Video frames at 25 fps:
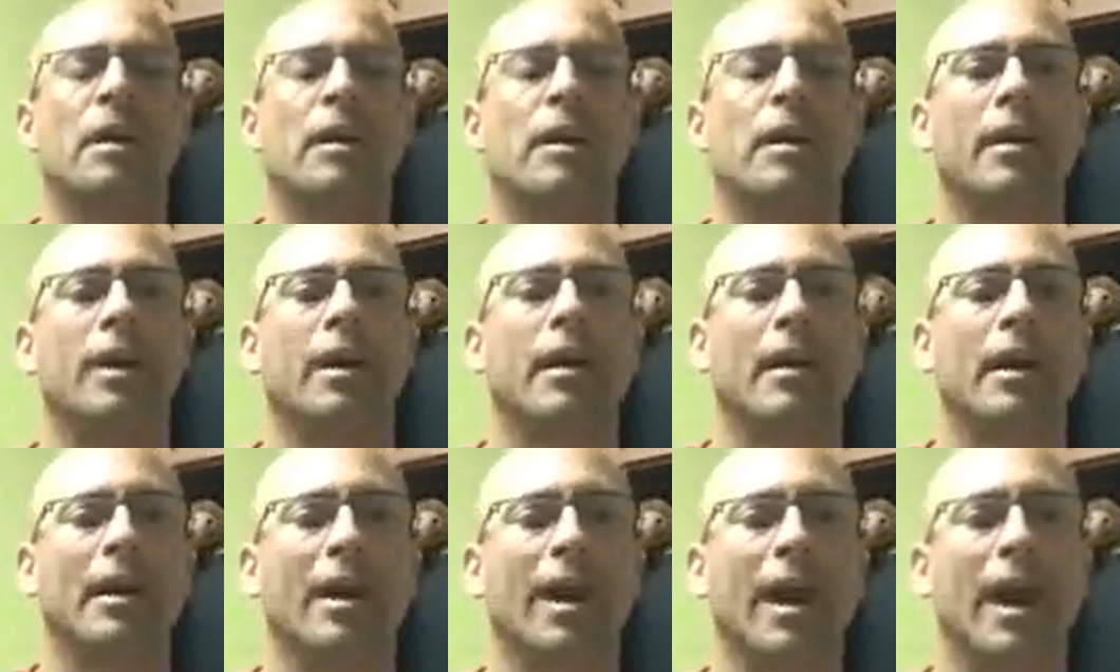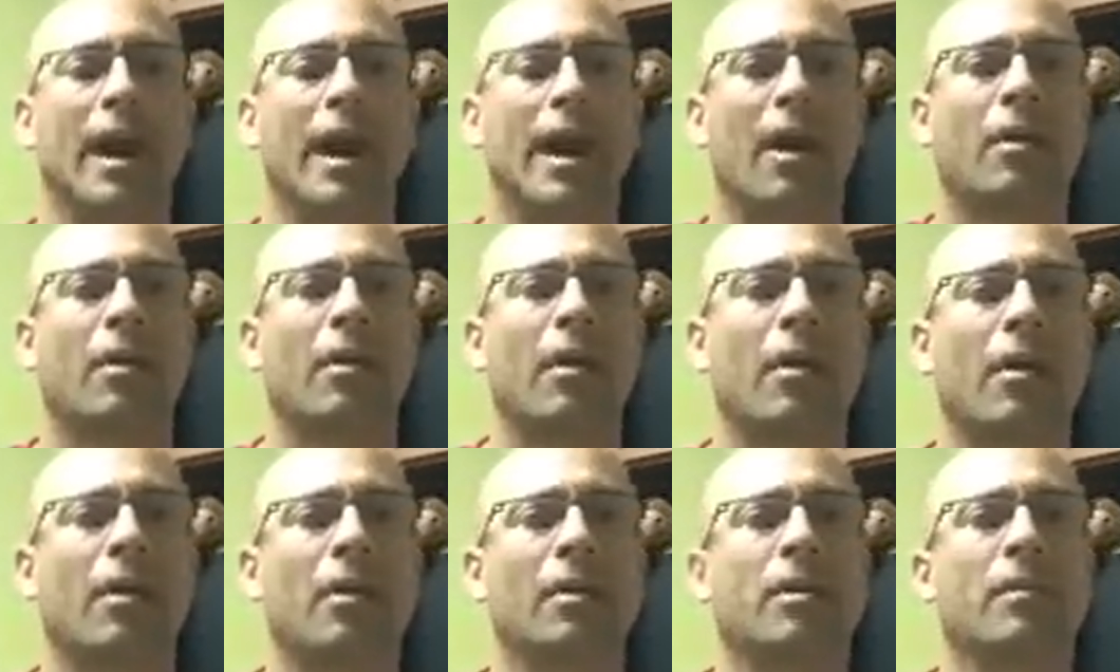and how
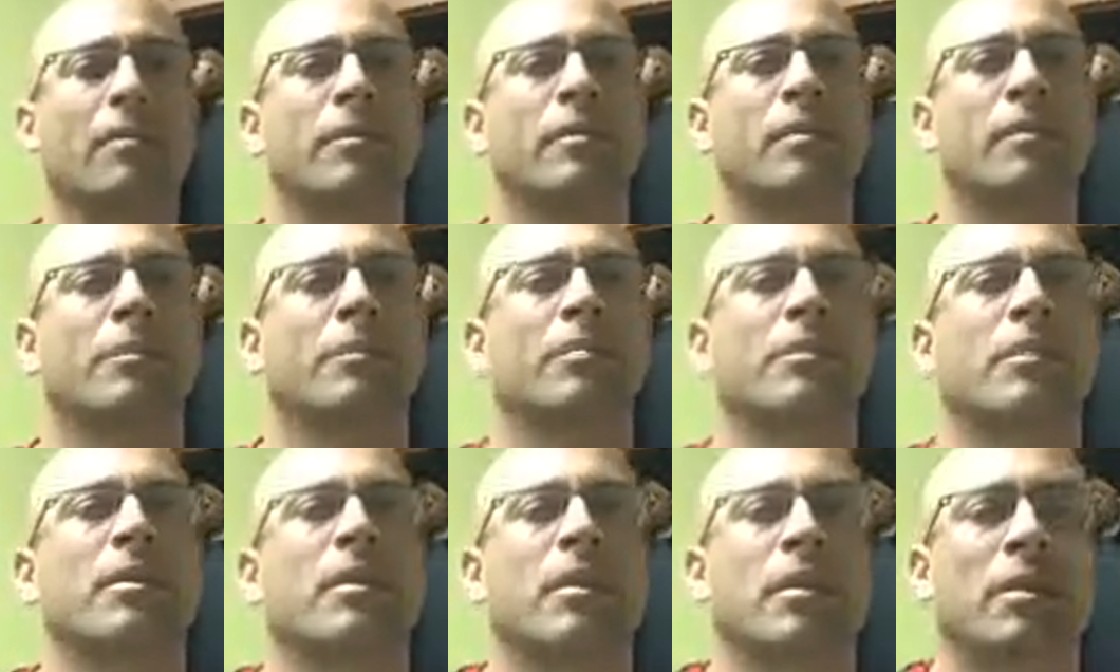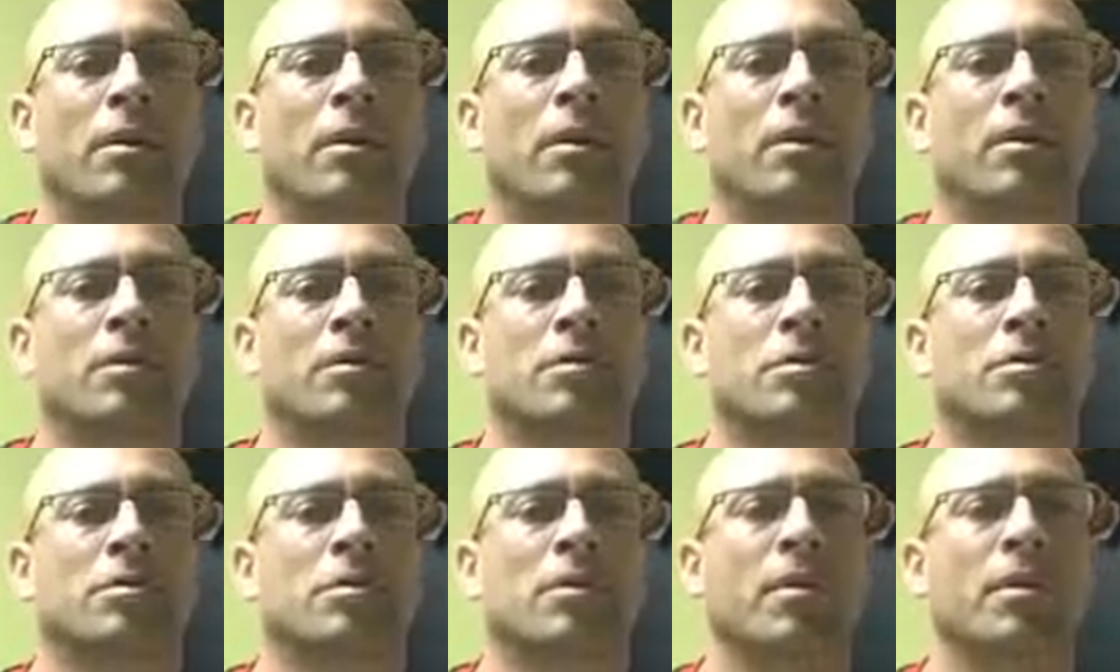all of the
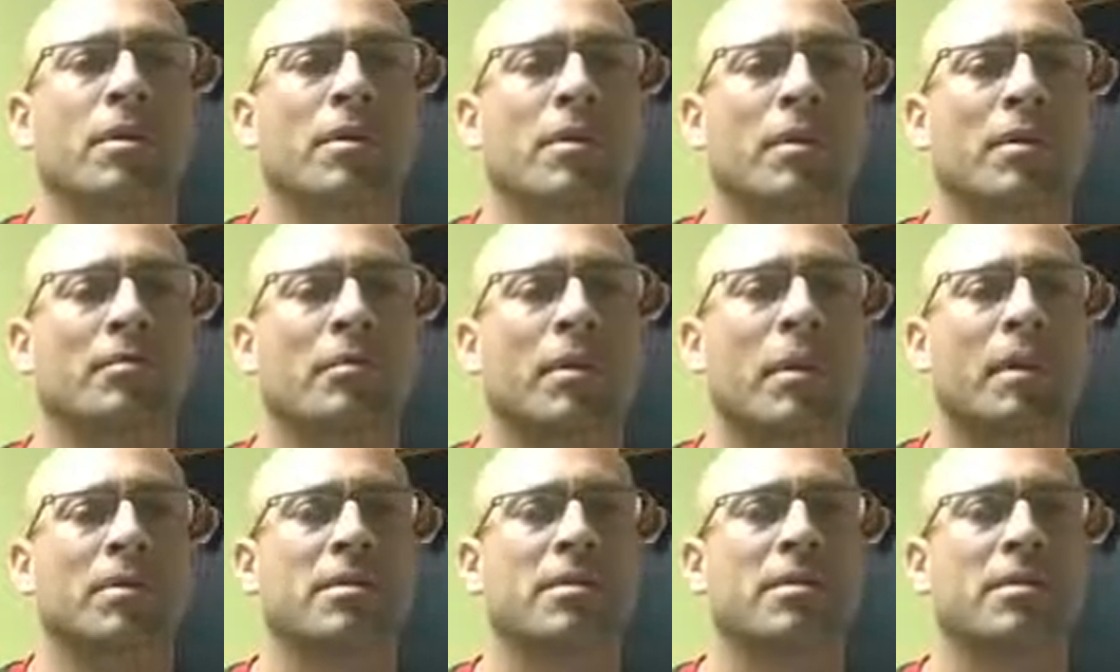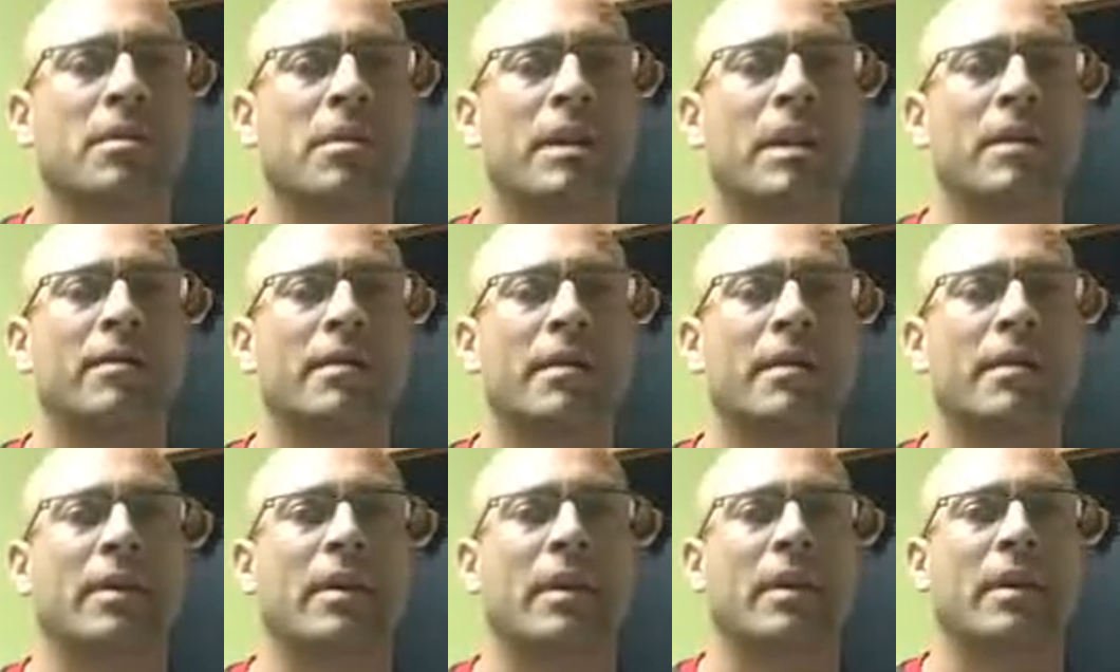nerves and joints and muscles and
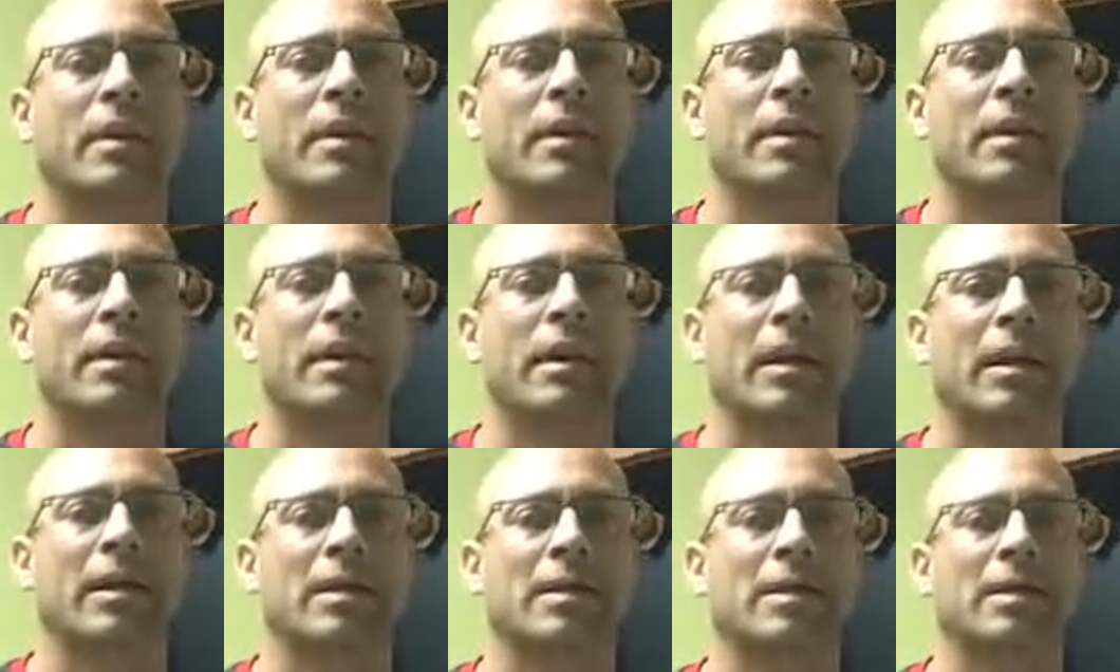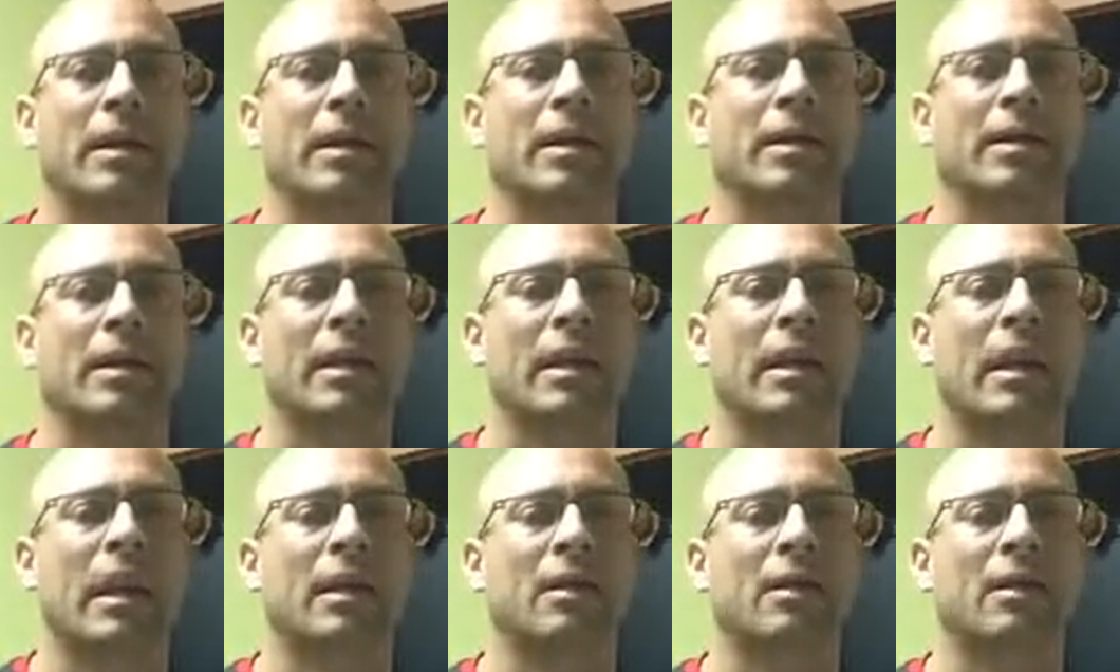everything kind of sync
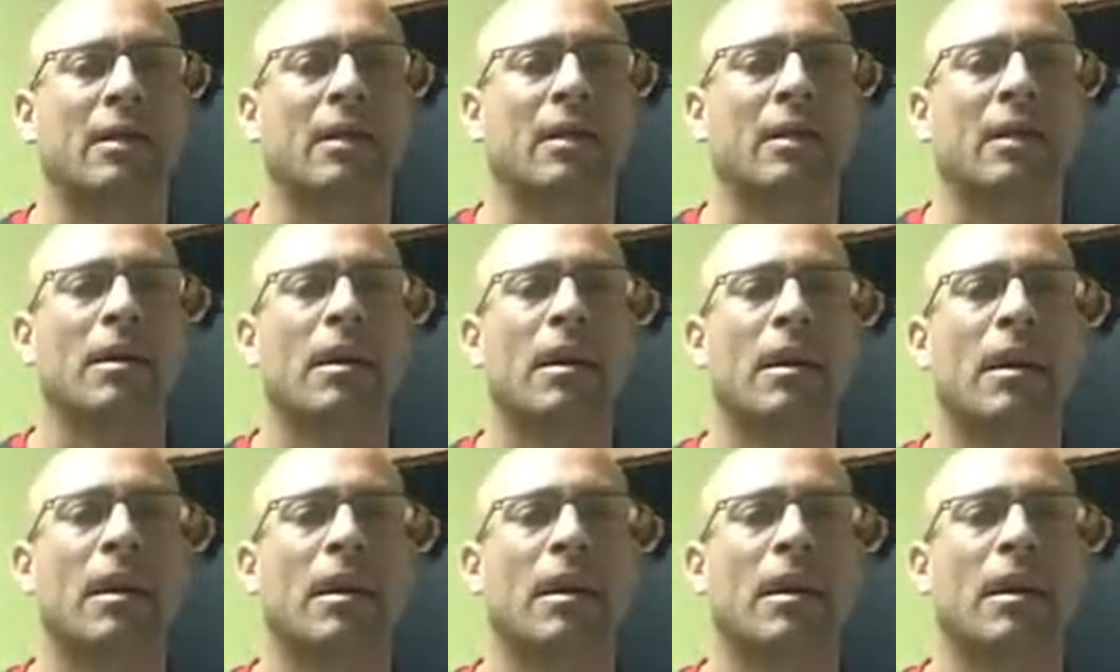together,